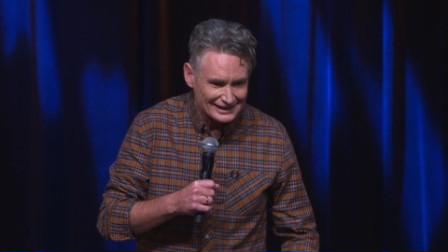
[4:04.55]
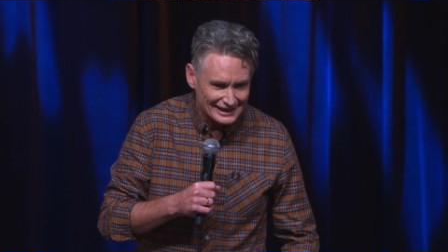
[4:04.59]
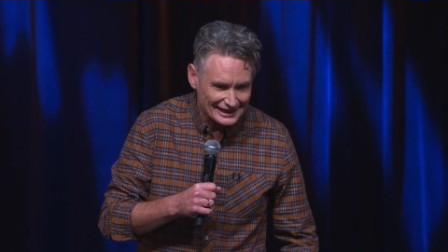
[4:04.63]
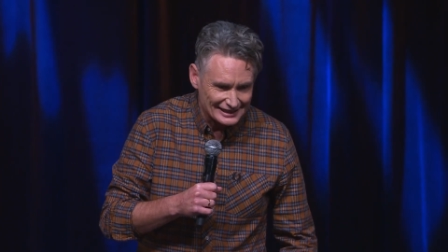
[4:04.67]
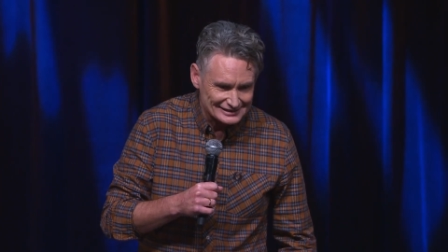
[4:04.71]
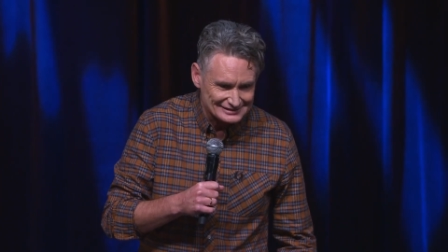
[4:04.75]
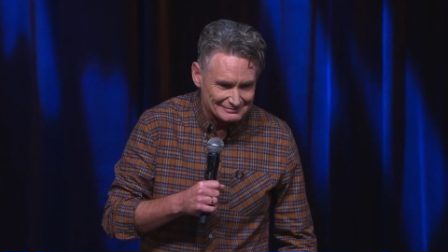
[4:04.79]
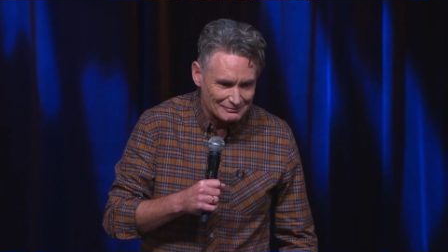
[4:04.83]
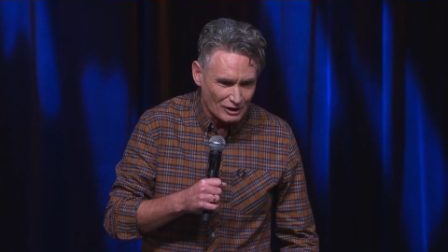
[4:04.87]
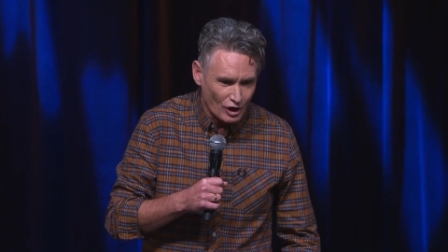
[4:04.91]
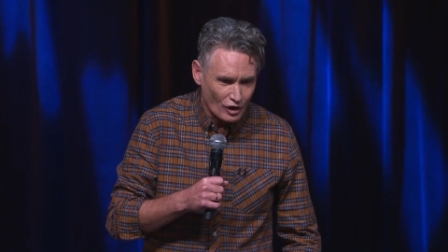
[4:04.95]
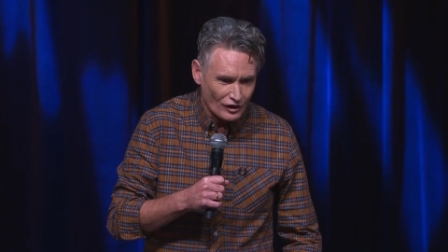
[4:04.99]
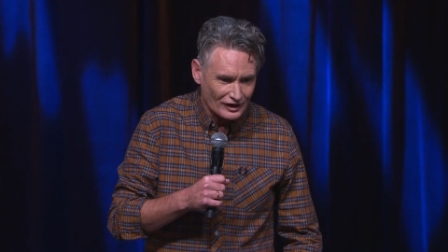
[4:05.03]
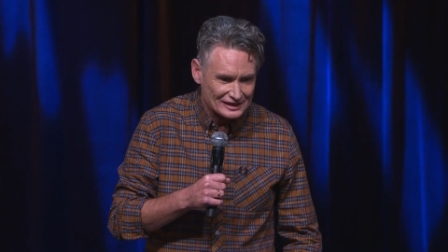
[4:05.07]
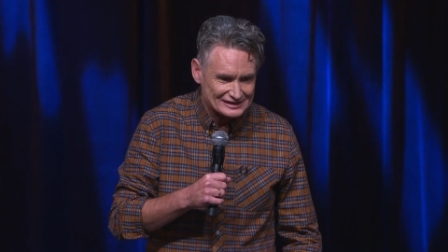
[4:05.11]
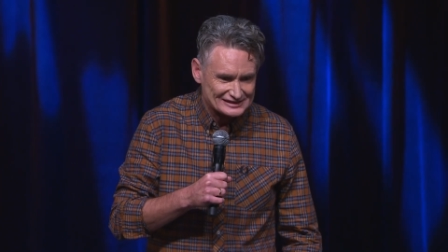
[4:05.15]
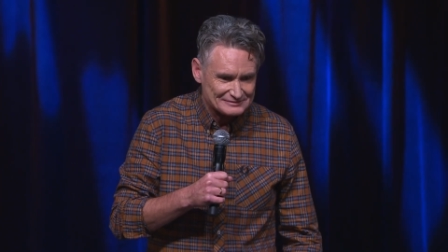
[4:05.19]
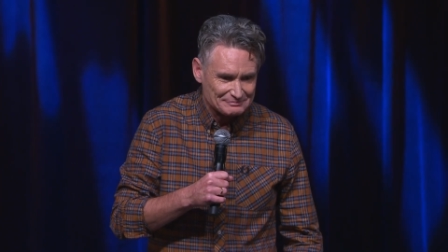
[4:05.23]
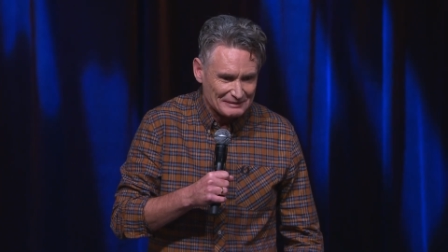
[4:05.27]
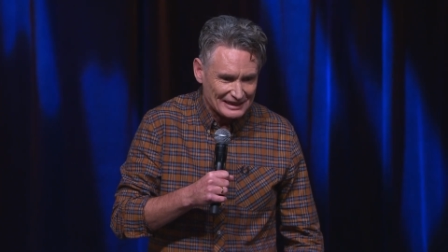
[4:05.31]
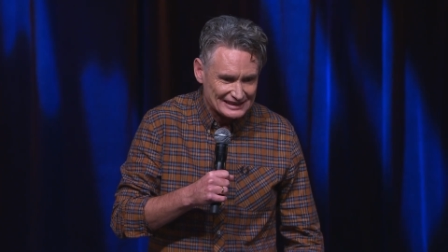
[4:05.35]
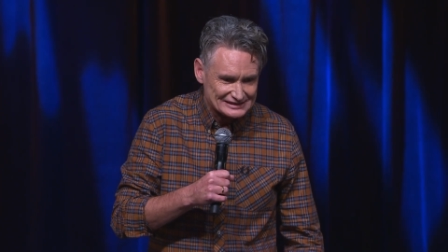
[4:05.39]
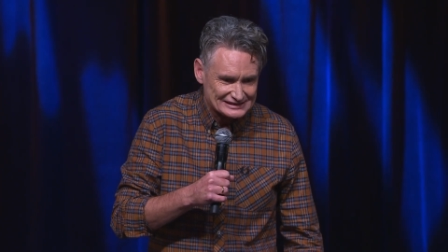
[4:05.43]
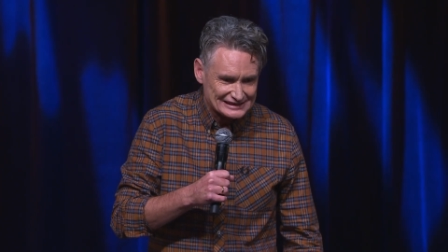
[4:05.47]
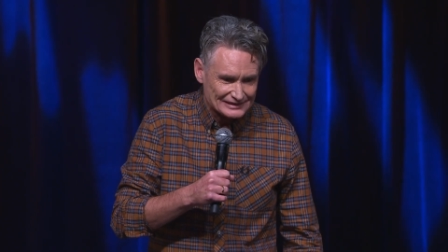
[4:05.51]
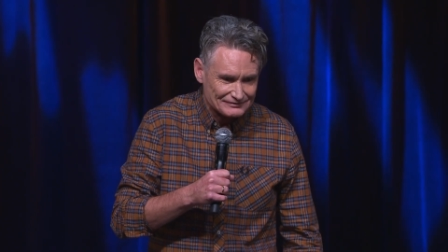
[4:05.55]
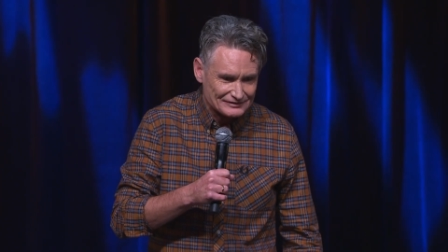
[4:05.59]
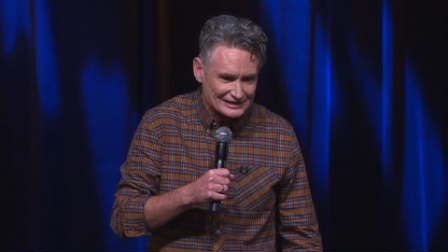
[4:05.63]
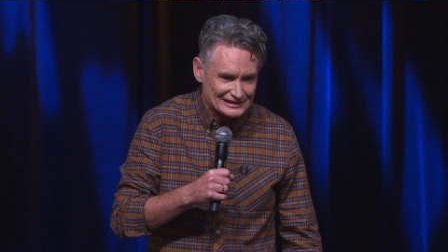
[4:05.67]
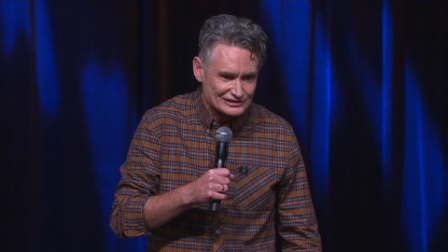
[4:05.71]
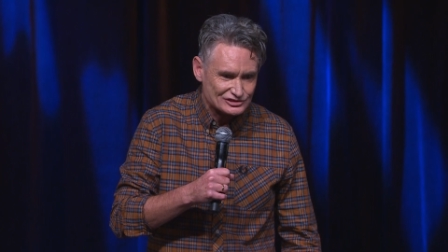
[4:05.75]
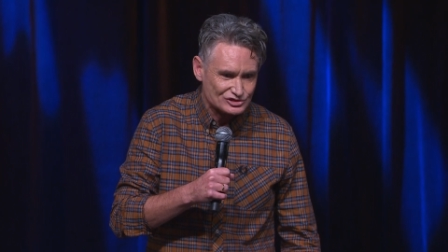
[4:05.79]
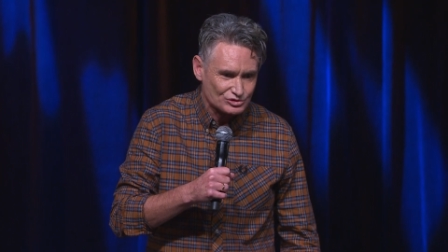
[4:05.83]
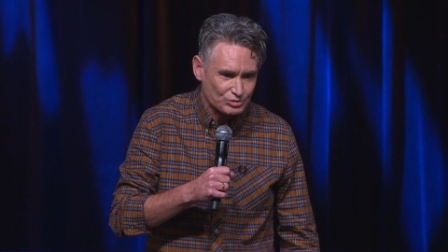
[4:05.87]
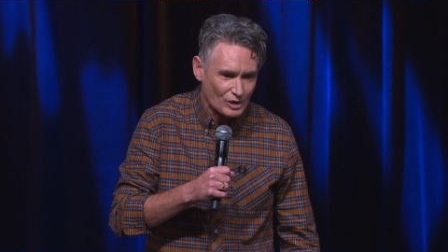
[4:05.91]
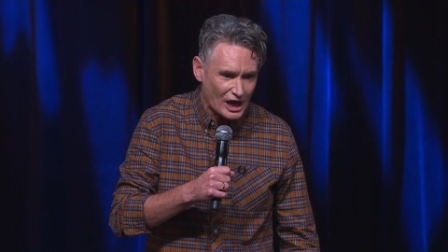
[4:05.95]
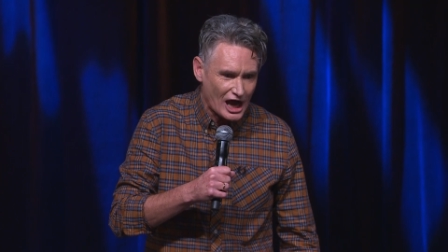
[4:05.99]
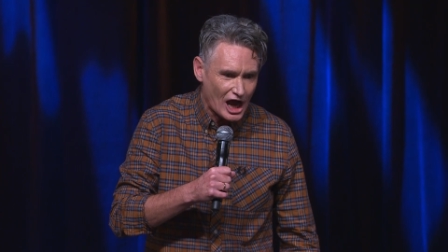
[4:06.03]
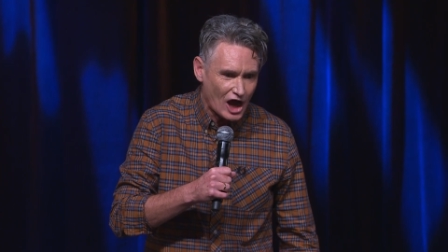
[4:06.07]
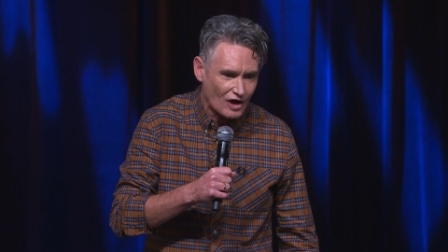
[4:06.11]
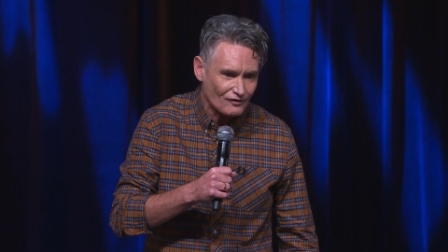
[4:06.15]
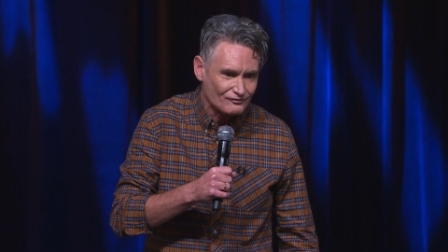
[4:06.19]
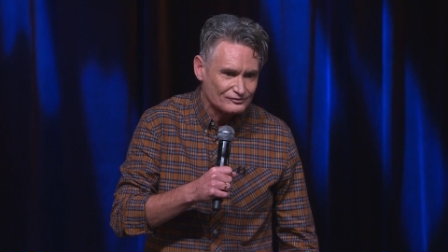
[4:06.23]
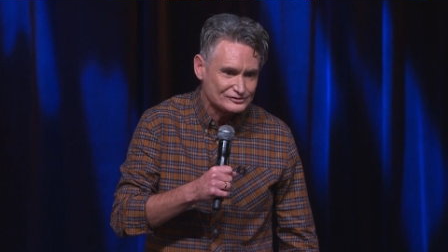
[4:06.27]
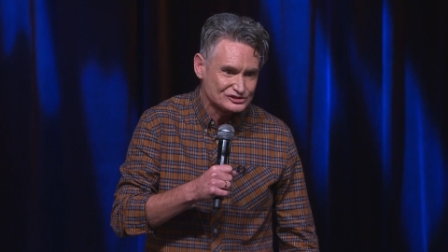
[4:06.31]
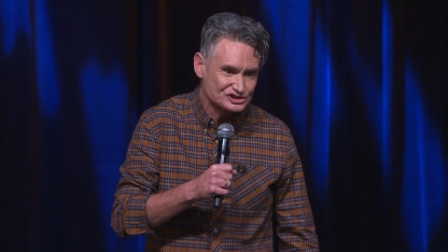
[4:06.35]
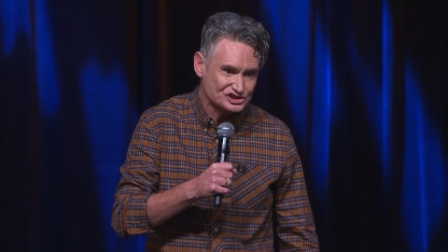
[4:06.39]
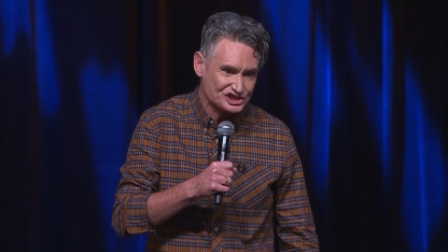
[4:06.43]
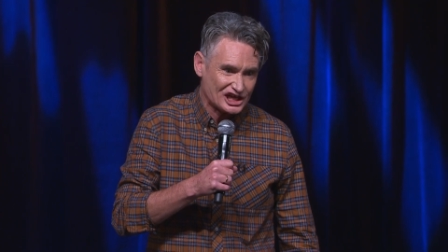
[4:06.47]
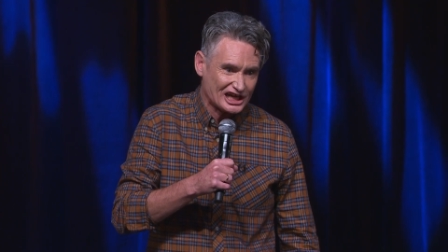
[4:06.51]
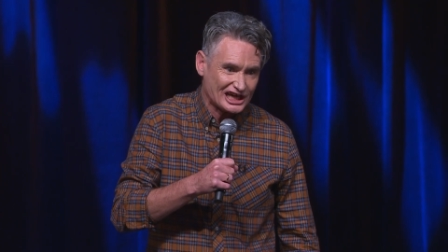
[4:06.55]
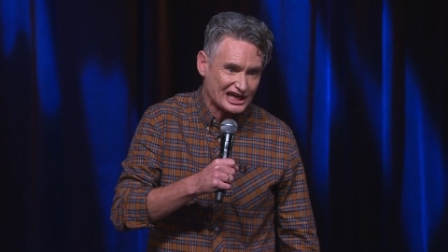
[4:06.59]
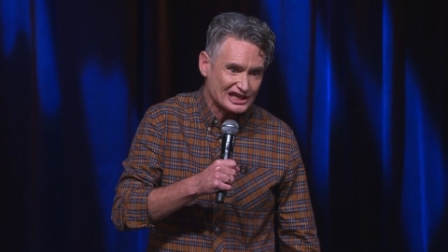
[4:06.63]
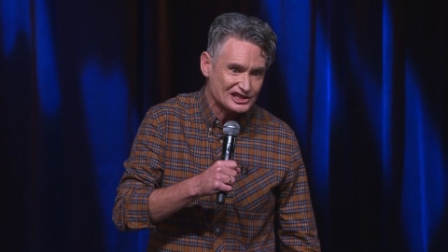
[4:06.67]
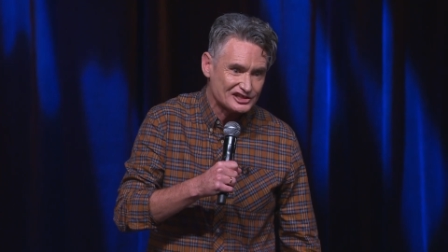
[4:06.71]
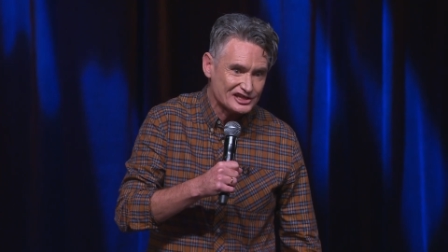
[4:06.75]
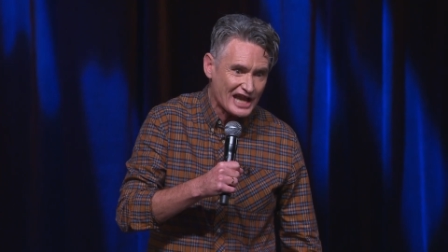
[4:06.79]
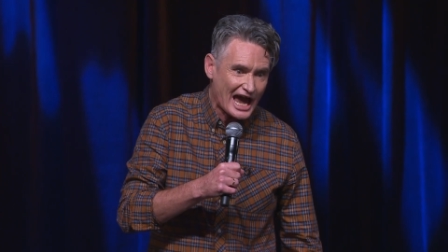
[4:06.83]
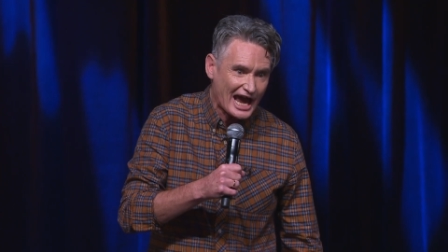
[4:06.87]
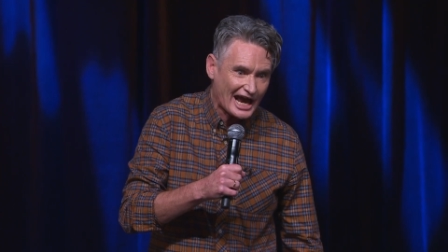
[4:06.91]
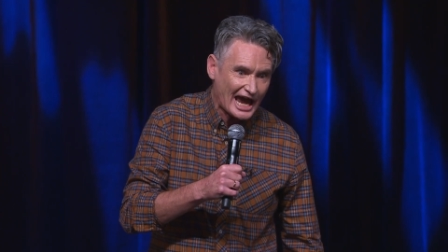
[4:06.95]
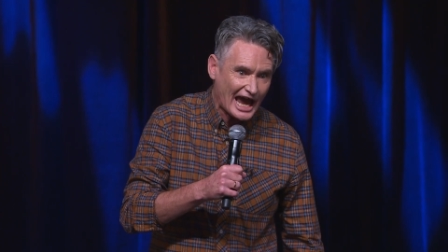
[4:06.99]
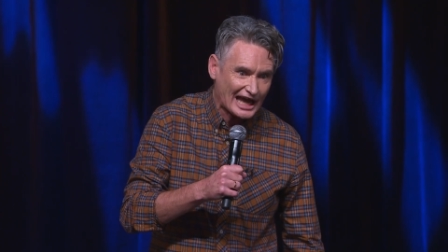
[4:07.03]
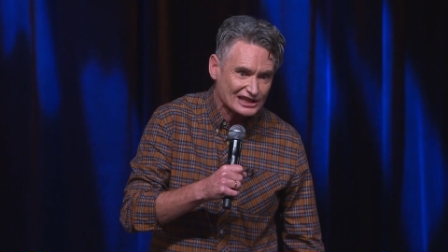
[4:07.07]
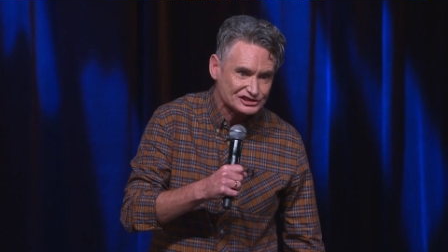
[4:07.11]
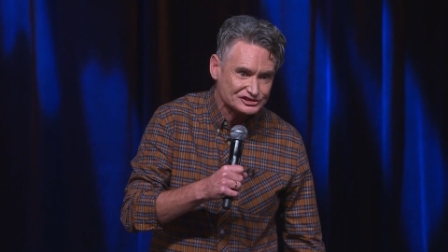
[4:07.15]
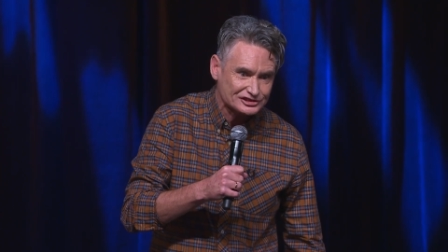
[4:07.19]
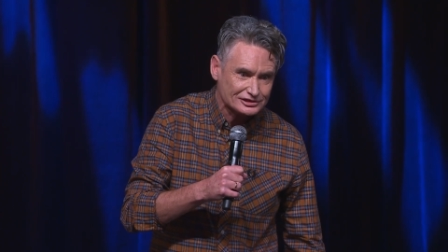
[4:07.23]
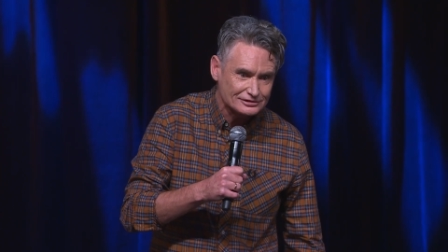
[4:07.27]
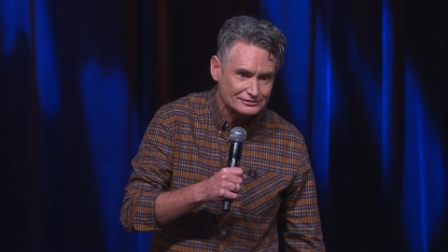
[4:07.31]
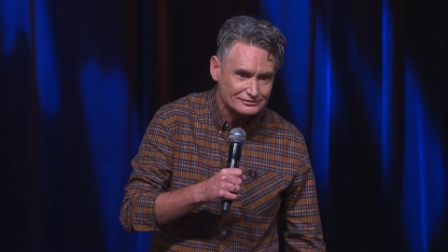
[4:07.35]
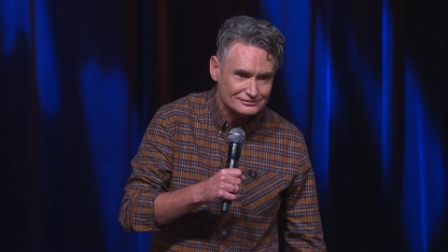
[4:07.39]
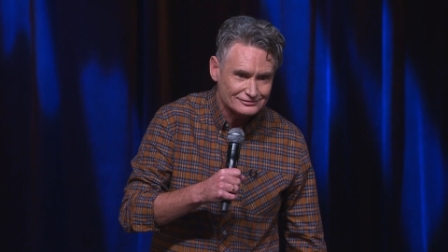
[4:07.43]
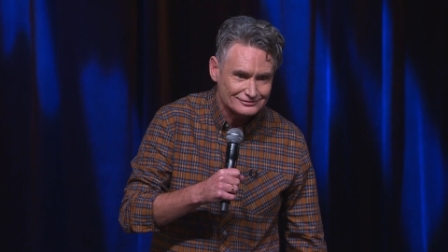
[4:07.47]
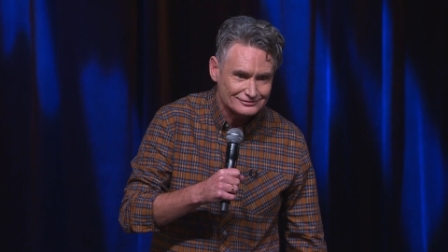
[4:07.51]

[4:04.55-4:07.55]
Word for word: is more expensive than 12 chicken nuggets?